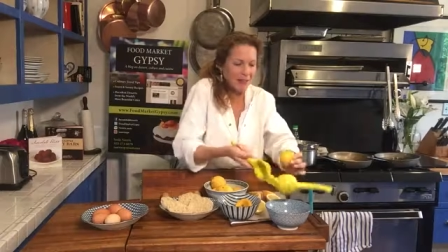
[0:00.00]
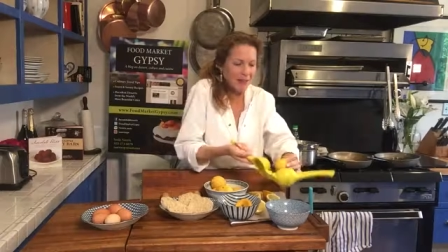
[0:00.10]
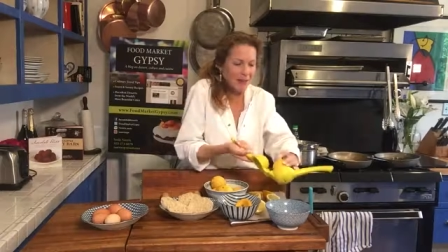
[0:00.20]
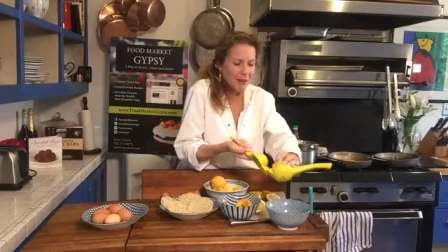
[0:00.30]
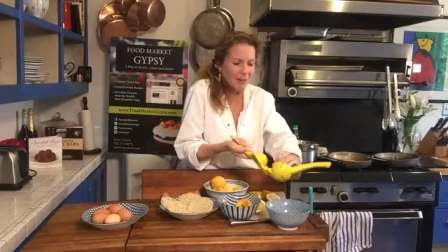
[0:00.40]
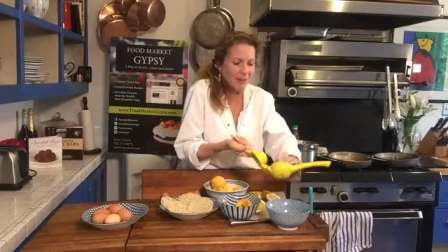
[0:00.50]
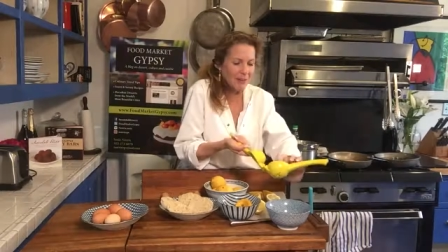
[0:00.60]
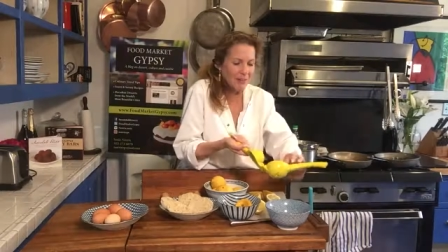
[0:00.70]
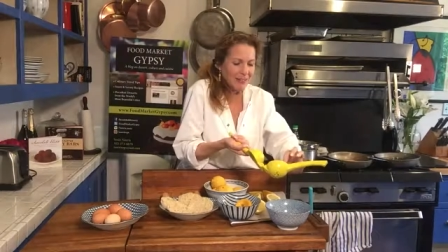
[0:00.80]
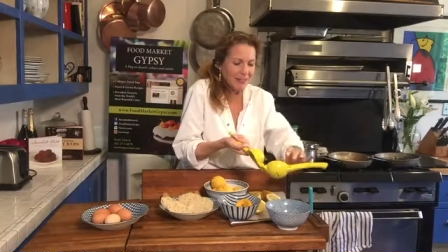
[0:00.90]
I know,
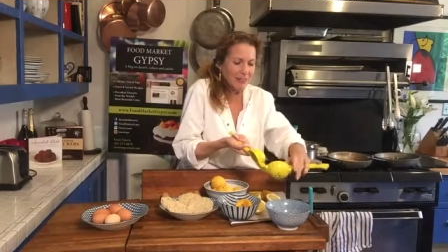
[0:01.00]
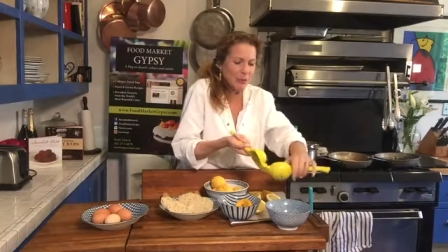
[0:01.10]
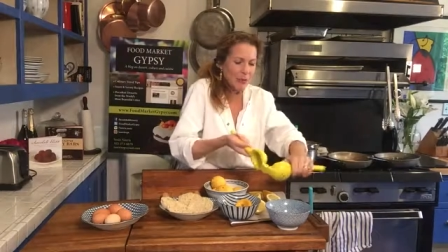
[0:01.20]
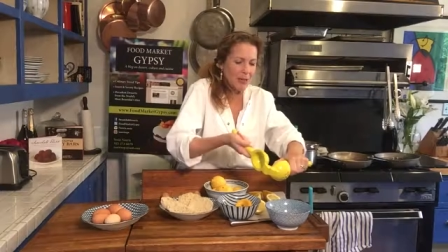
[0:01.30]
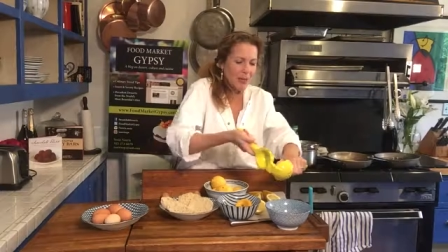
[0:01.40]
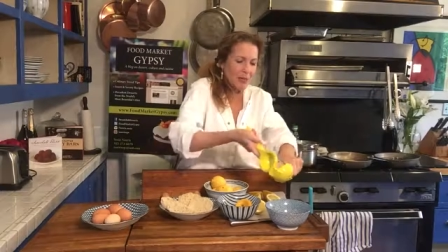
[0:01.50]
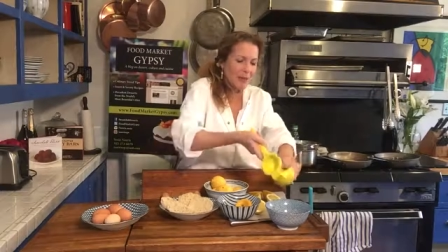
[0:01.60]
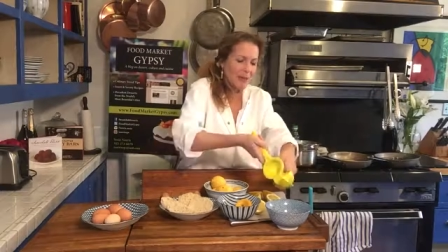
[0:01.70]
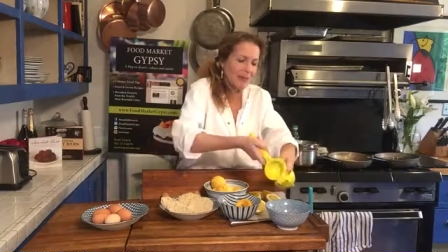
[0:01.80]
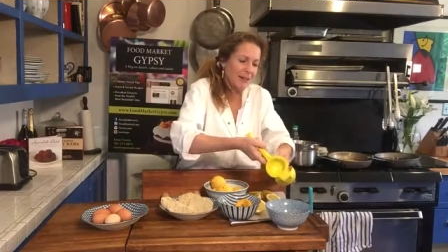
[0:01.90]
it sounds corny,
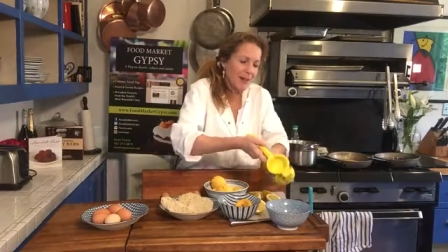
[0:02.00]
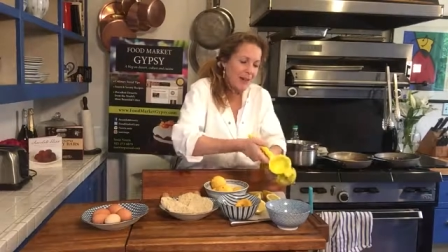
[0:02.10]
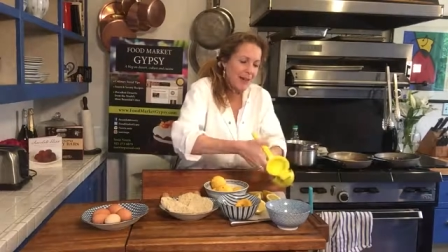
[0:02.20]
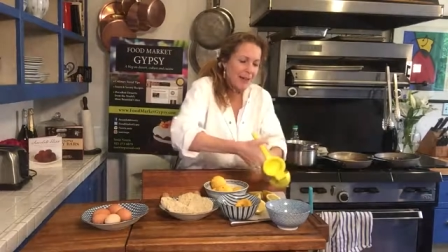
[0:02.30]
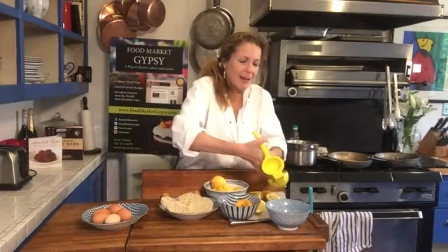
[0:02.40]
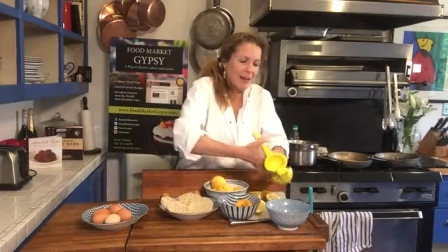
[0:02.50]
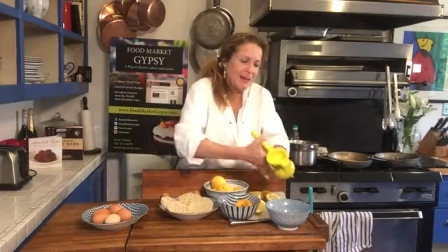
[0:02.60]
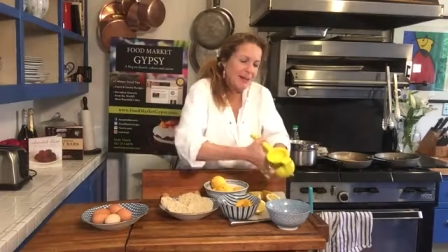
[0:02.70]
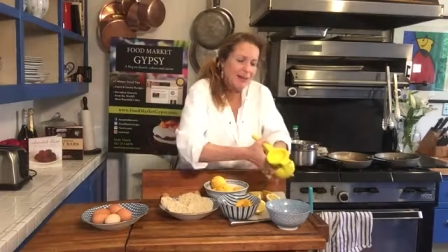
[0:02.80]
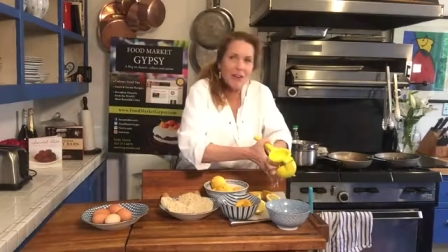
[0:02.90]
but hey,
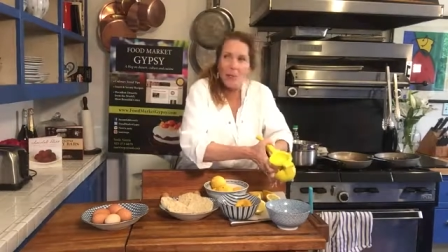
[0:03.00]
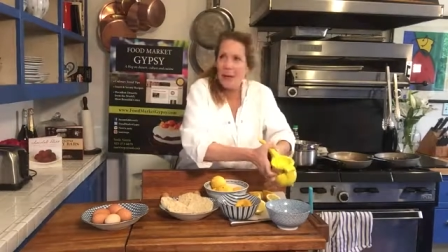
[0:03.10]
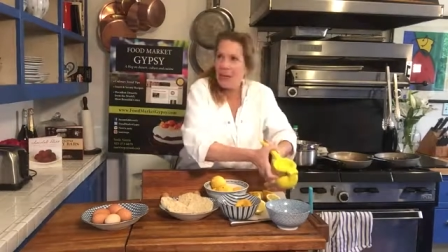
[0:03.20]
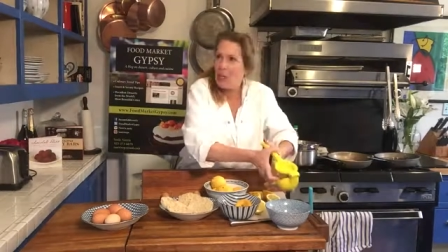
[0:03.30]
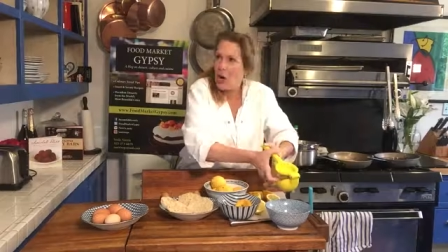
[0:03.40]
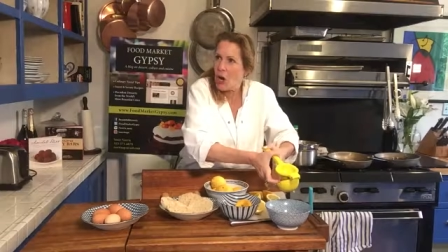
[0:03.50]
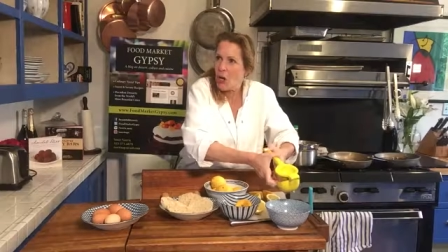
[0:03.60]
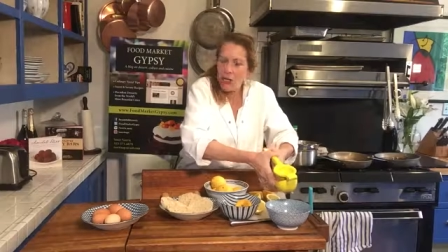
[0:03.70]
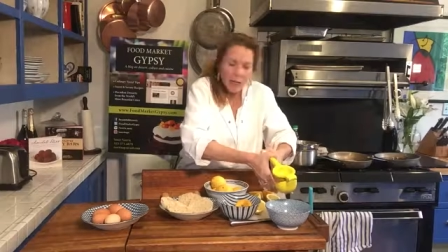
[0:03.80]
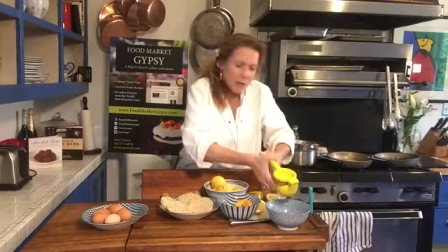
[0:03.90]
if you have a
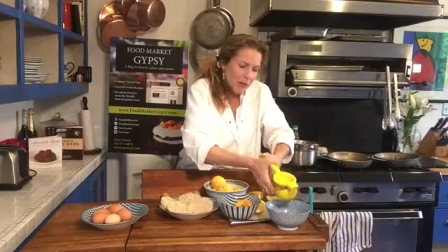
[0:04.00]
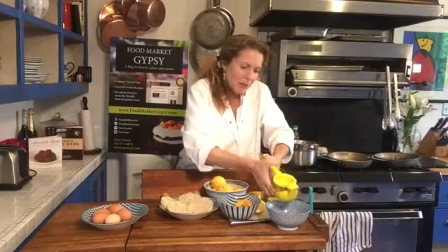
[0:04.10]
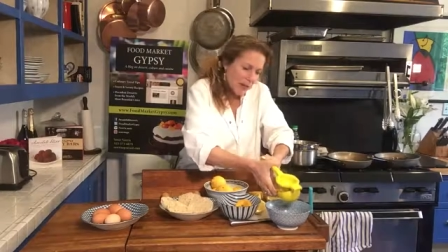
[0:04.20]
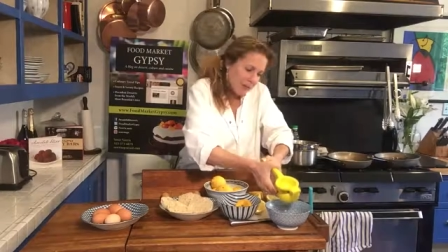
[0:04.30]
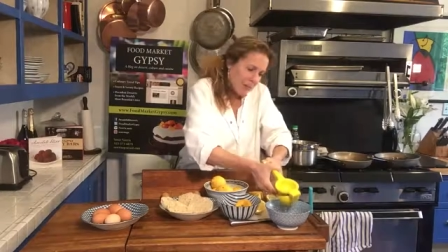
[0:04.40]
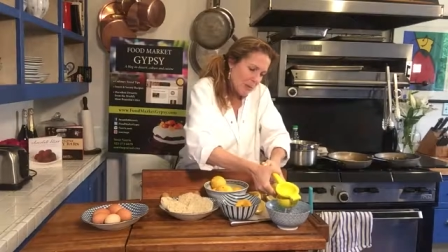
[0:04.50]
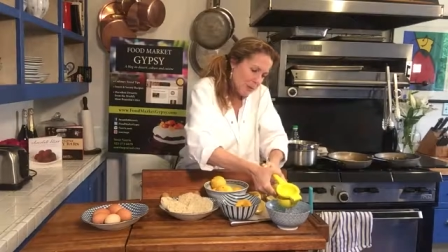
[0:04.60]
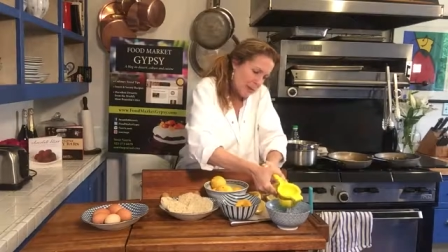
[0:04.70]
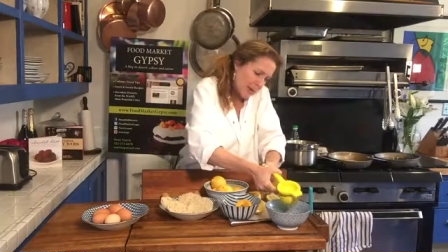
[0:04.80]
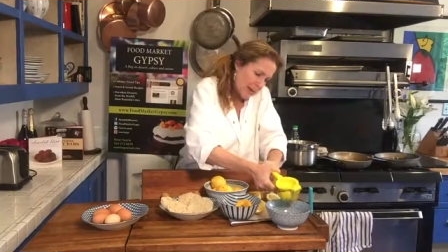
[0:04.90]
backyard, you might as well have a lemon
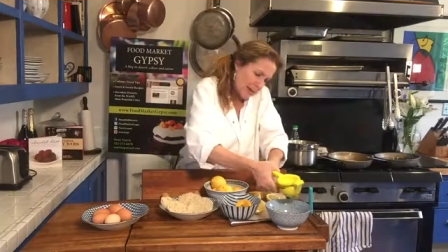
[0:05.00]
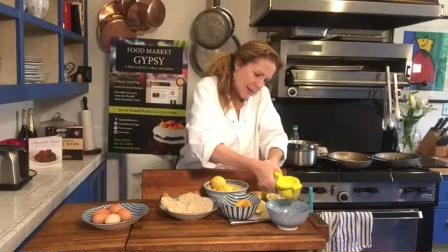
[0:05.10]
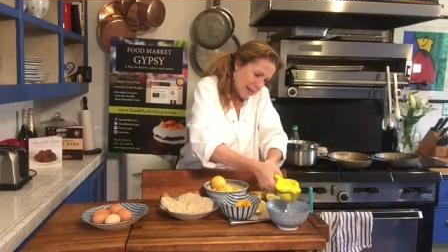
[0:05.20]
tree.